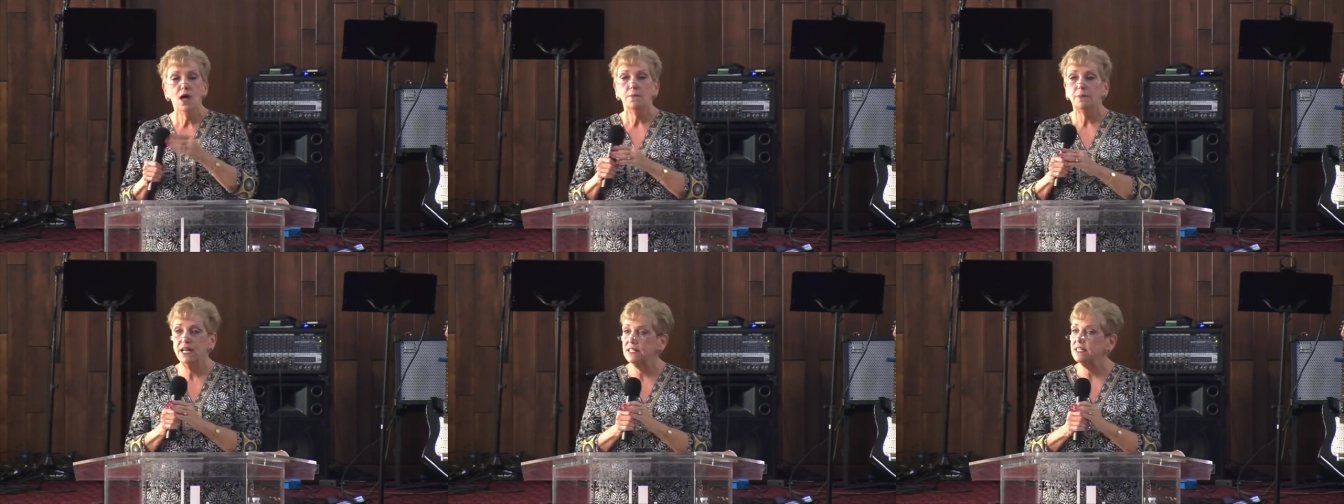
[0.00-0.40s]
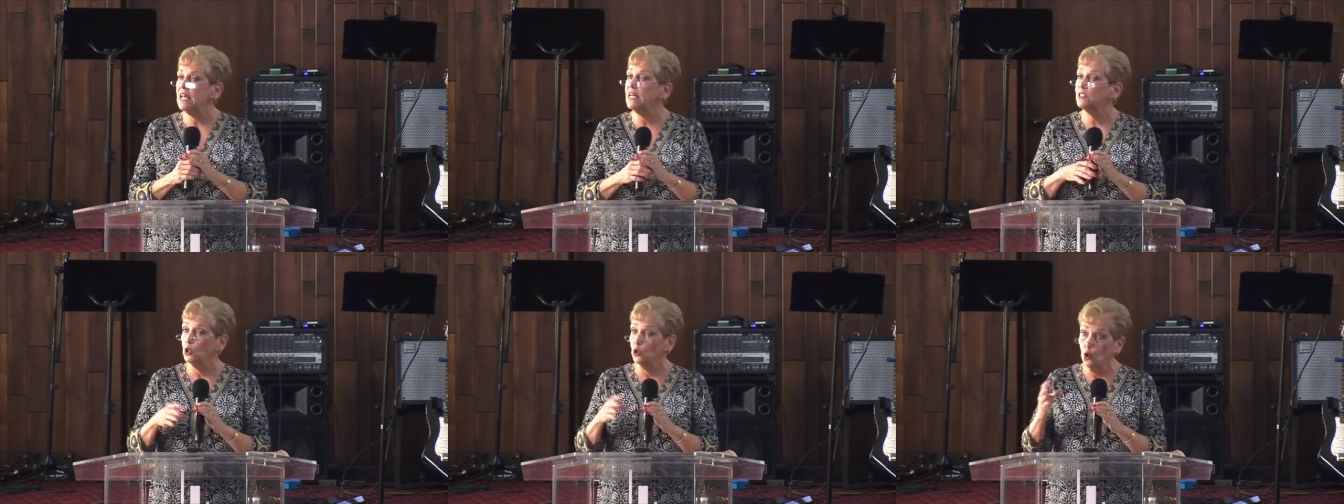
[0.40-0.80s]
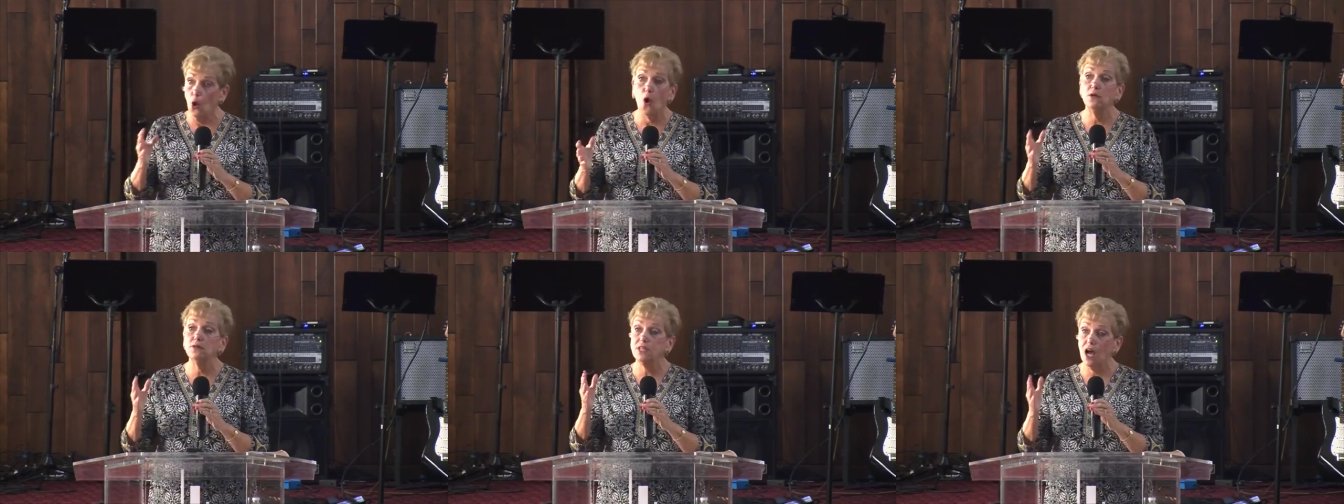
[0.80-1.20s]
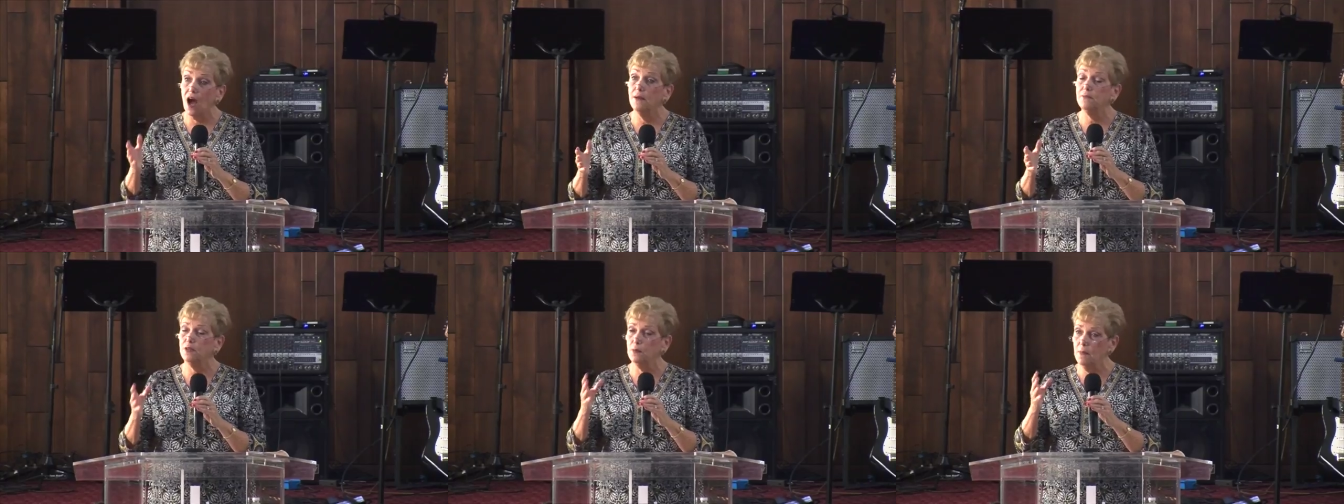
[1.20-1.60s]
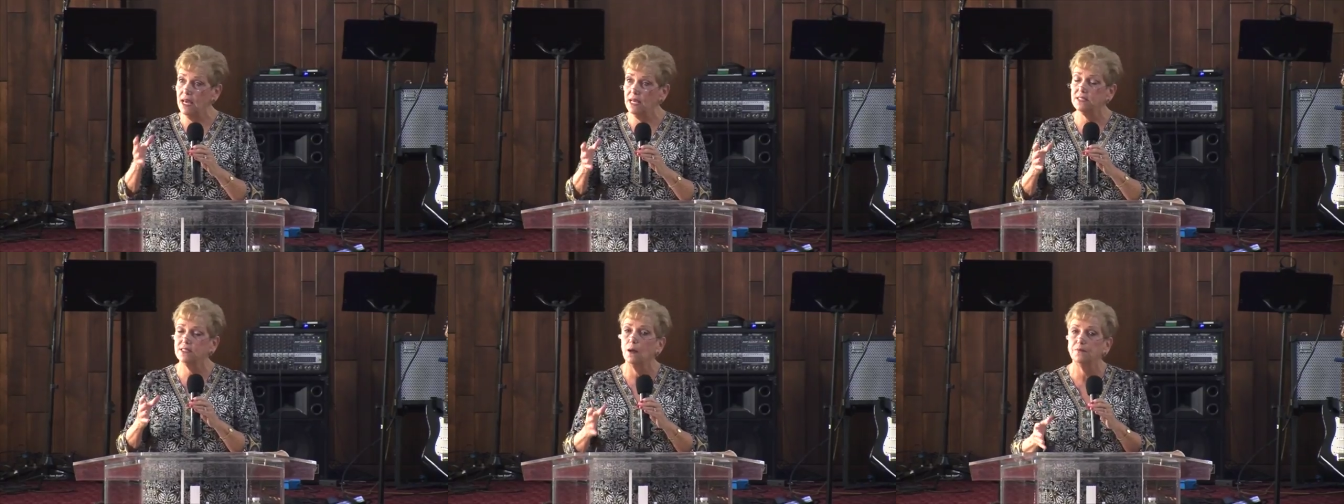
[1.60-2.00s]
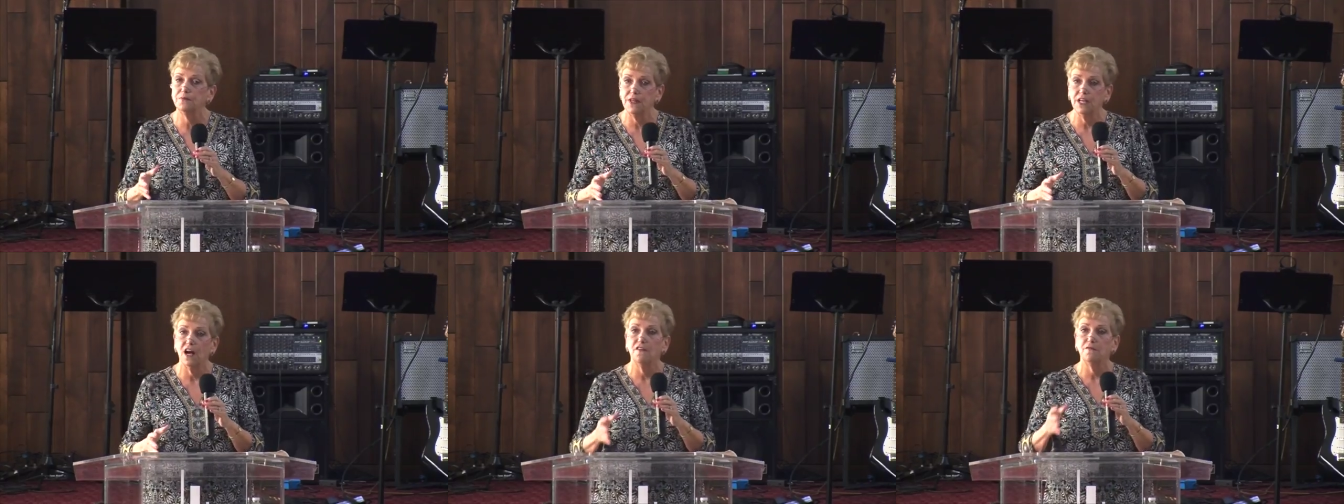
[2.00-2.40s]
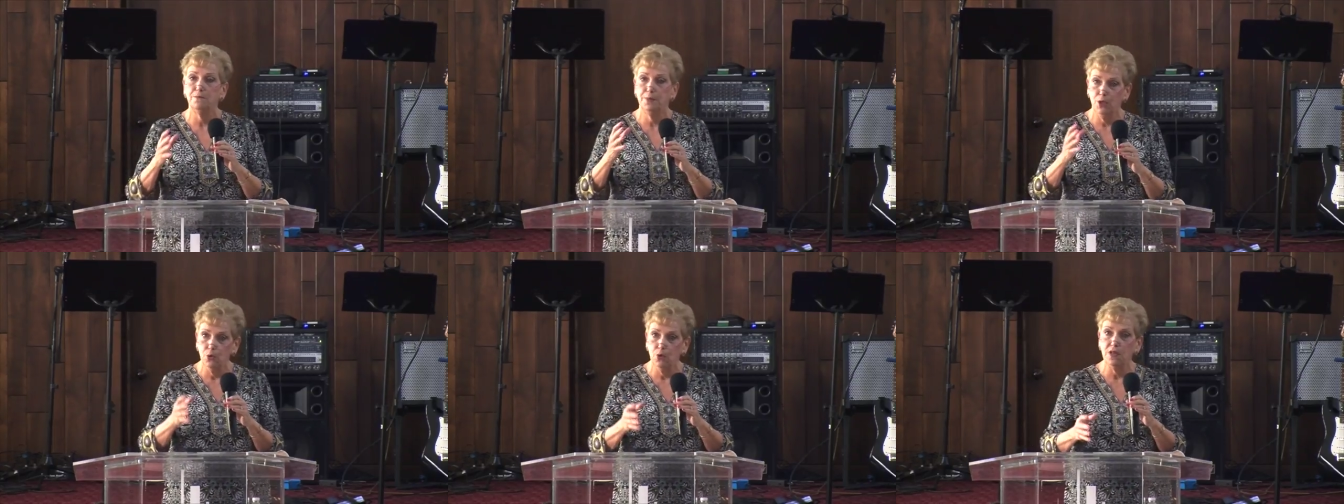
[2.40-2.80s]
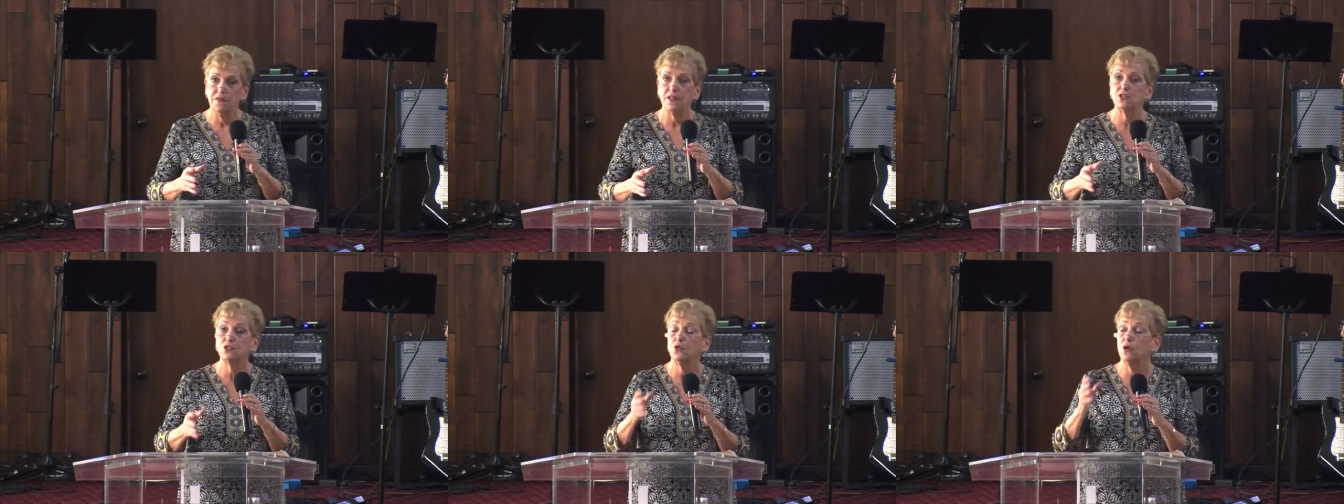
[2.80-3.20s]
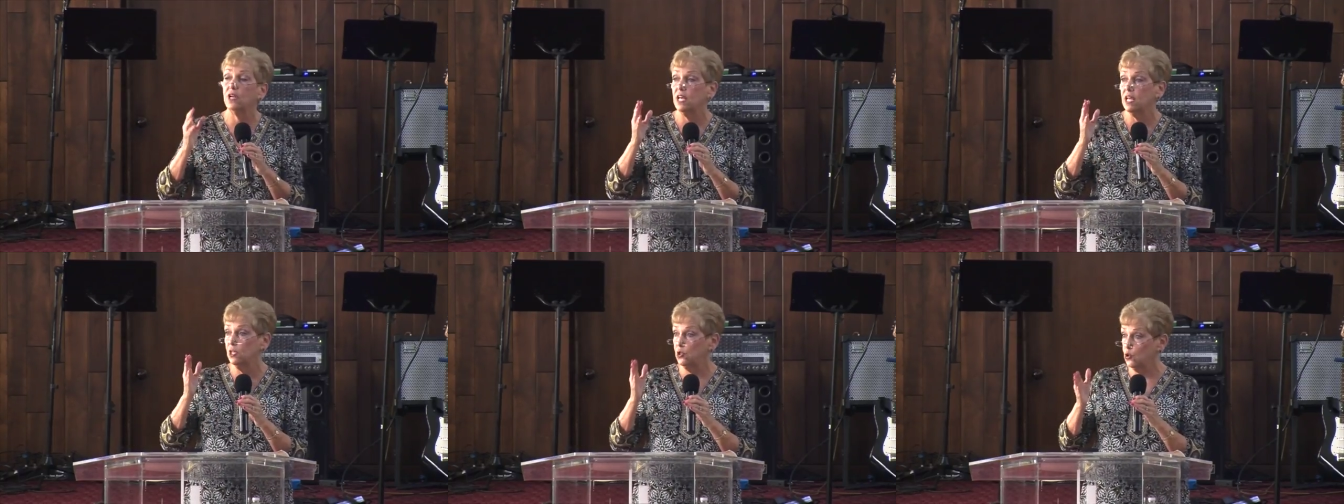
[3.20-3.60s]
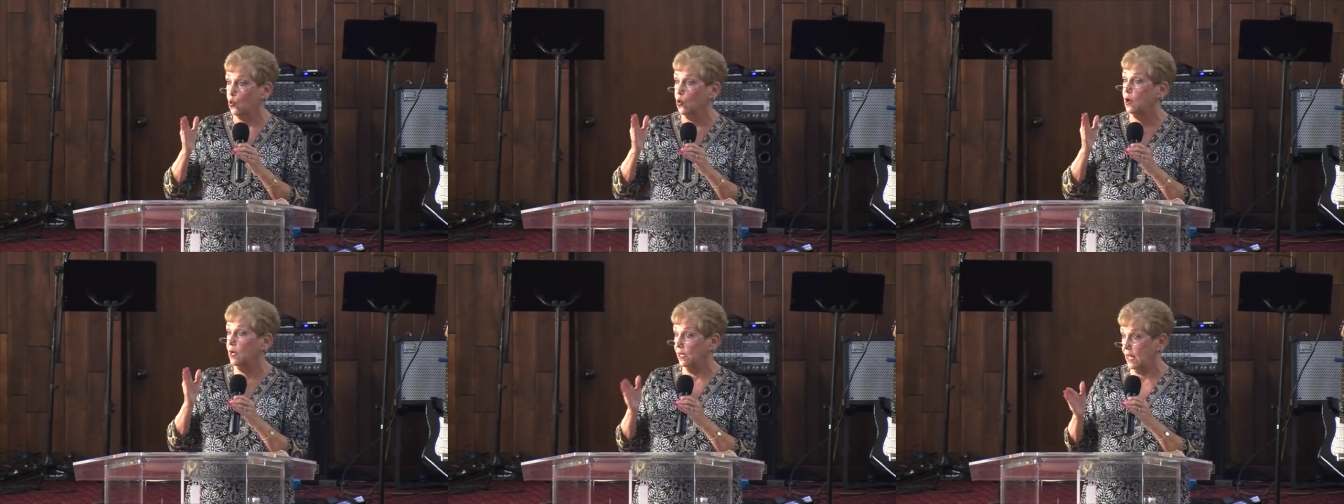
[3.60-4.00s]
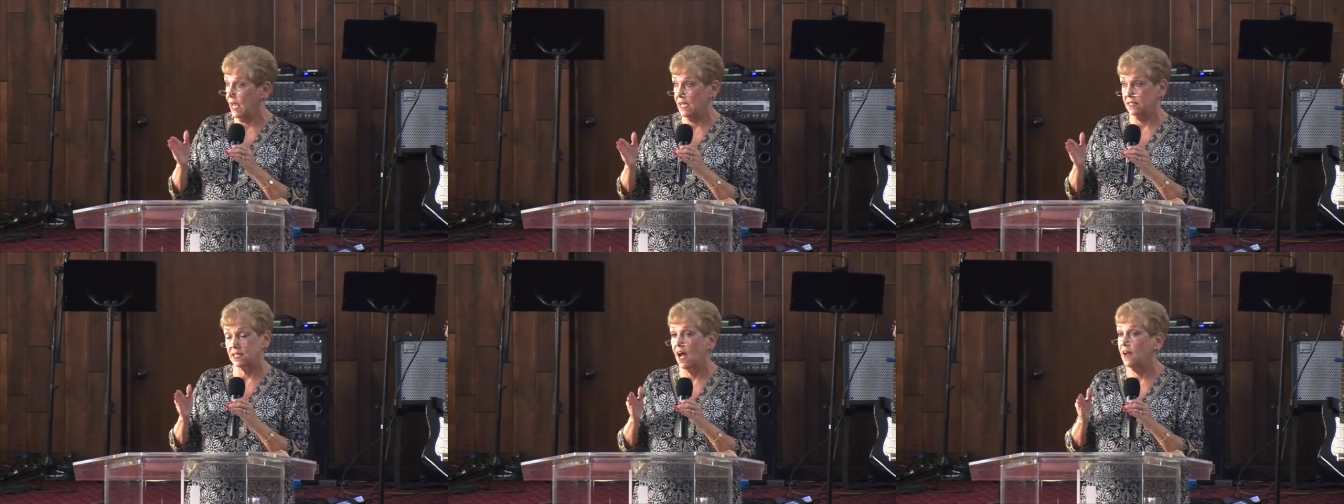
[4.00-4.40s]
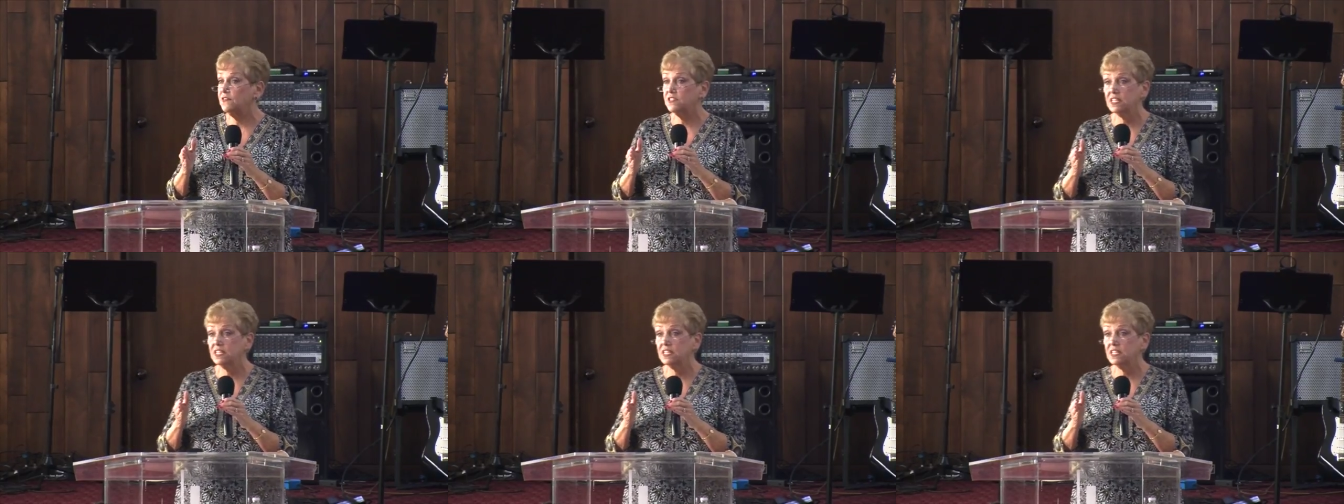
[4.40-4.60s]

but it takes a long time to make something of beauty that's going to endure and last. I've